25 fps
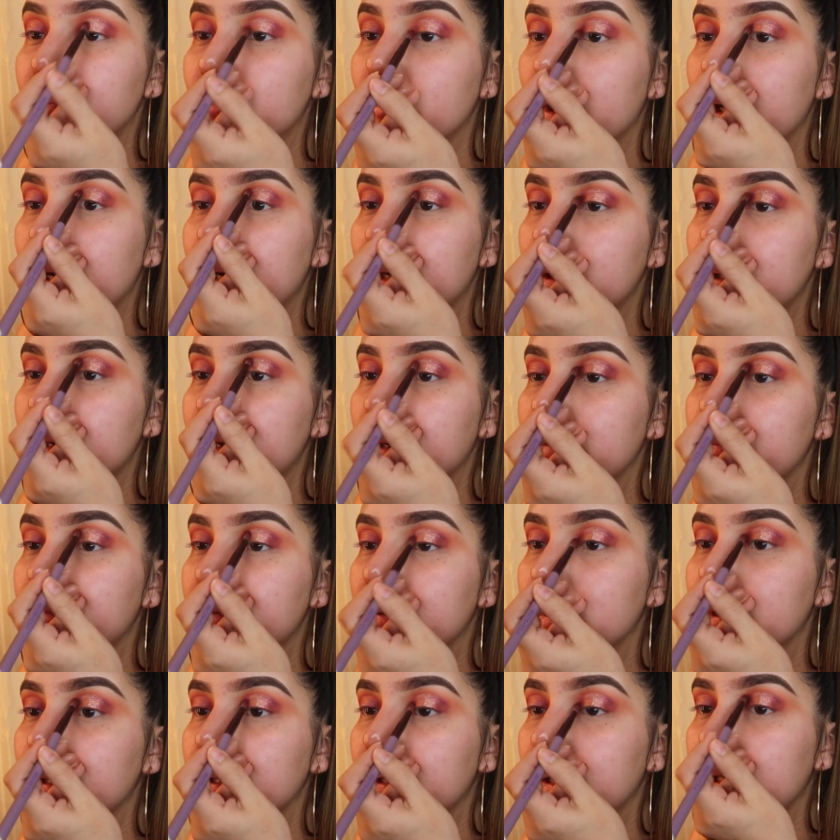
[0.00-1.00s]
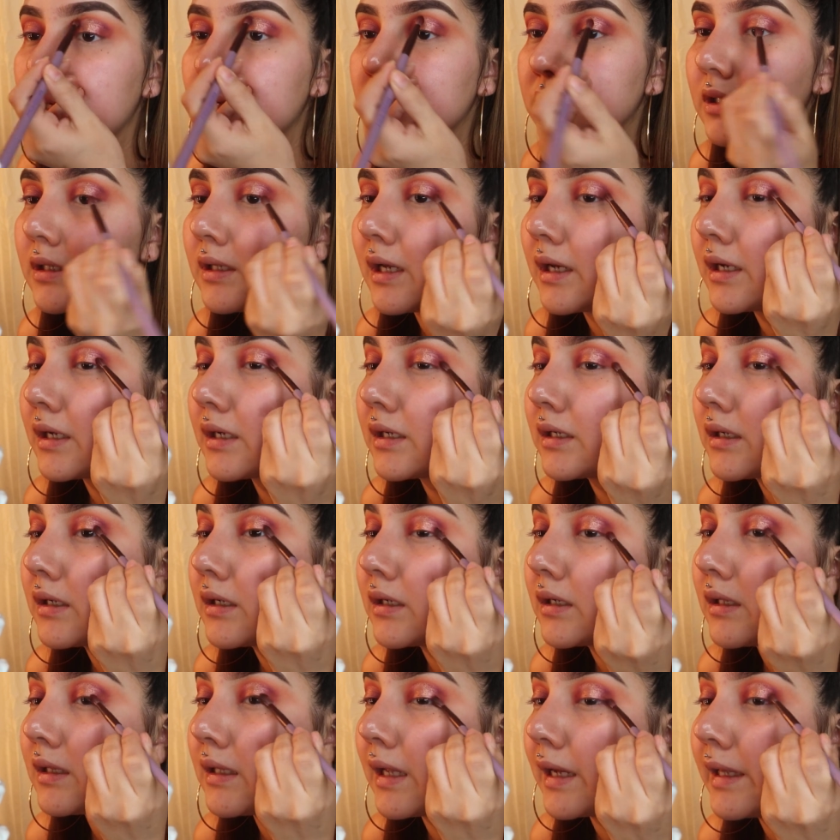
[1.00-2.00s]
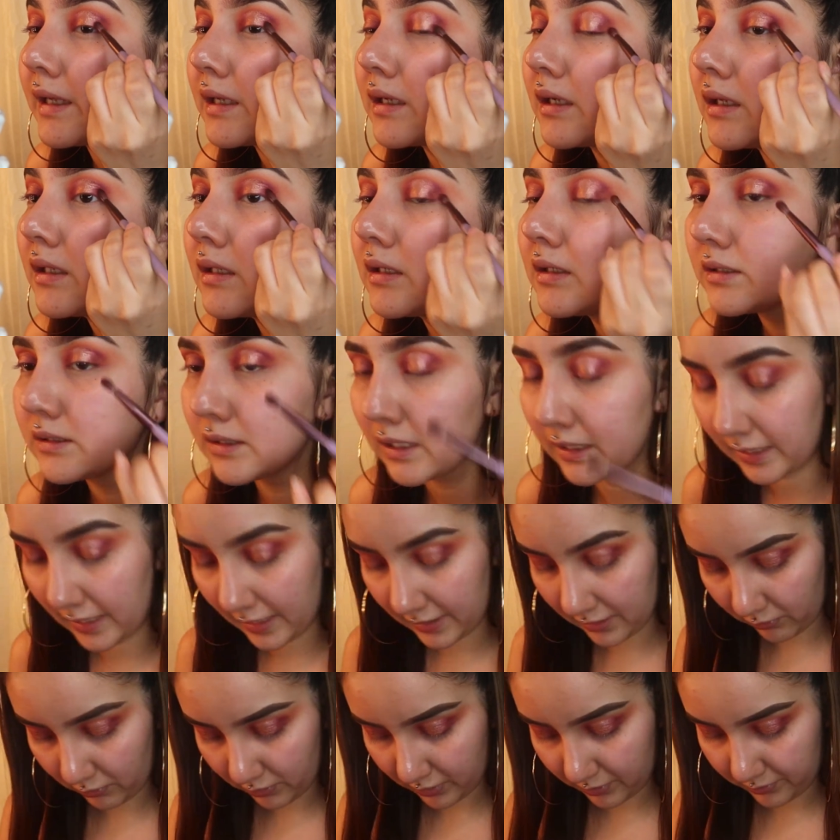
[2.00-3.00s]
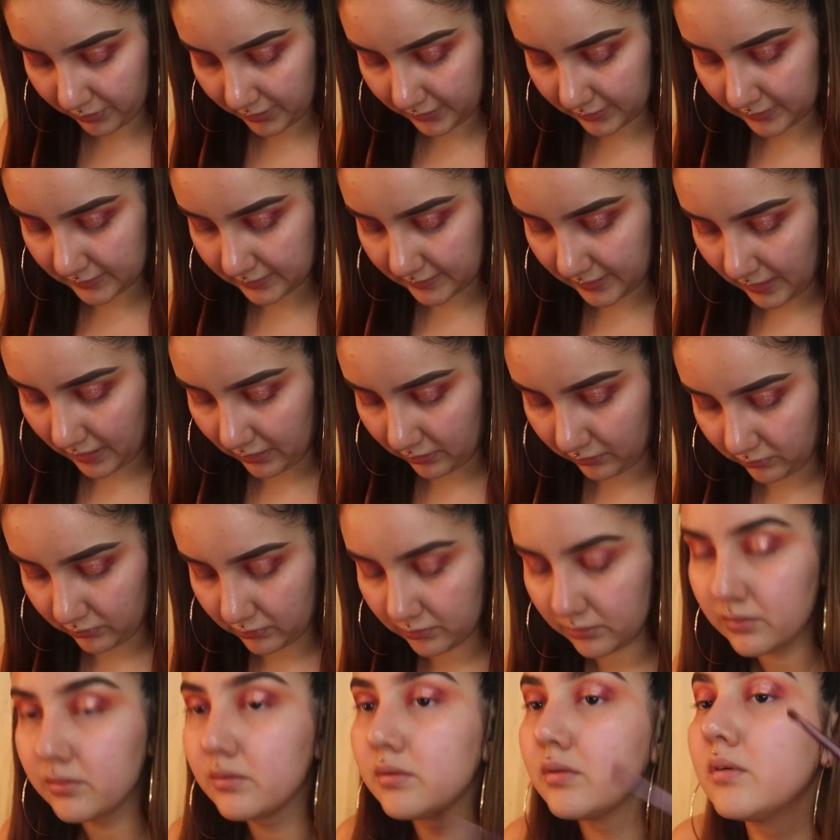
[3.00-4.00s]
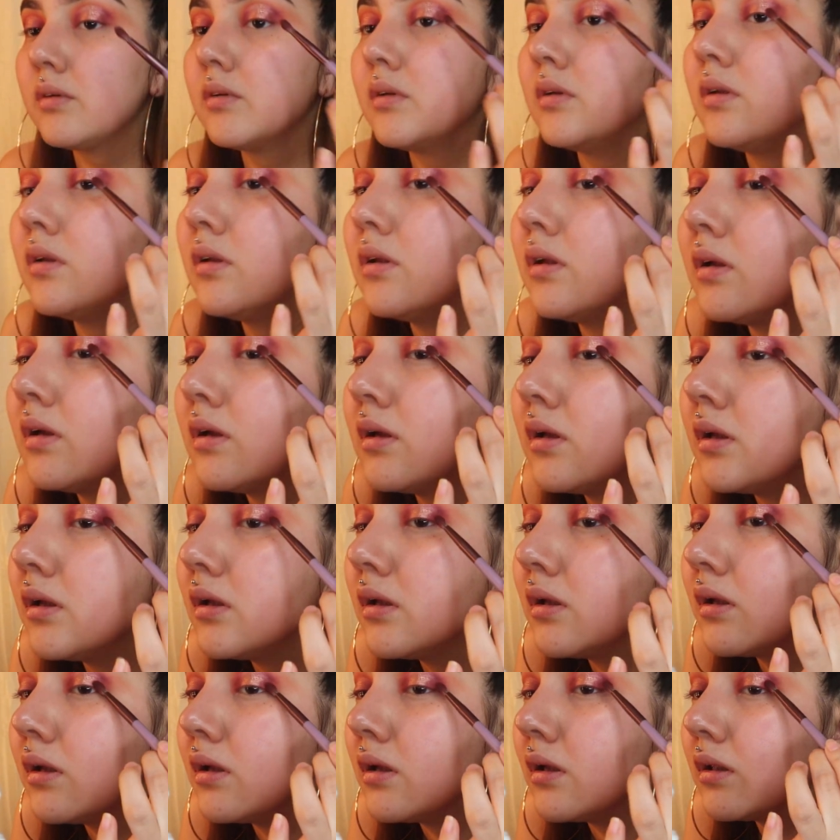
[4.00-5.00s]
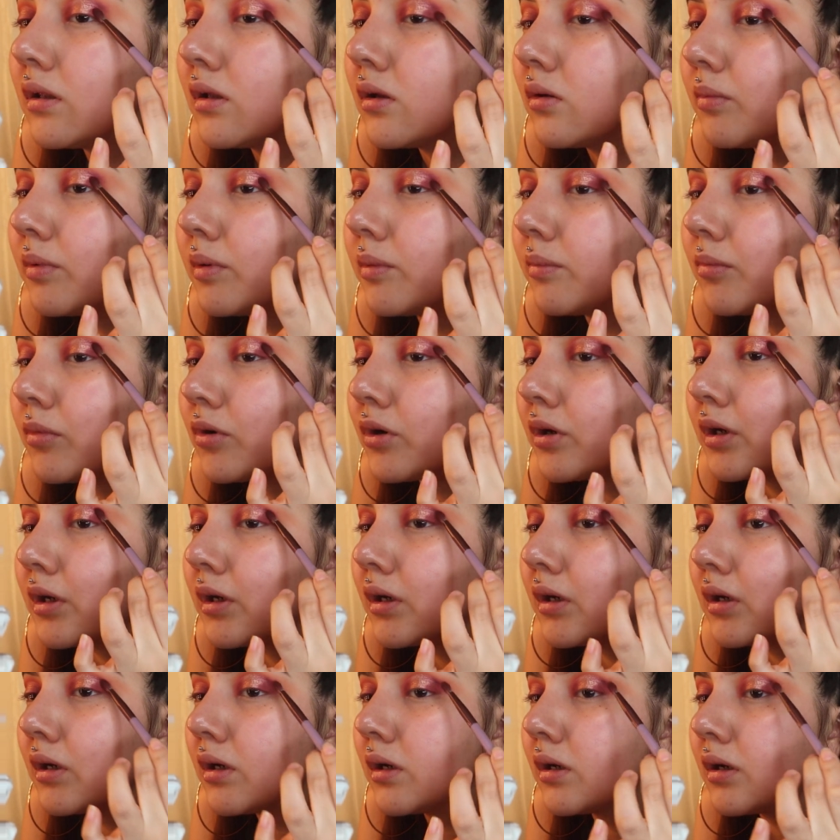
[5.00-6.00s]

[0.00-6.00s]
brighter. I feel like I use a lot of light colors, so I kind of want to bring this out a little bit more.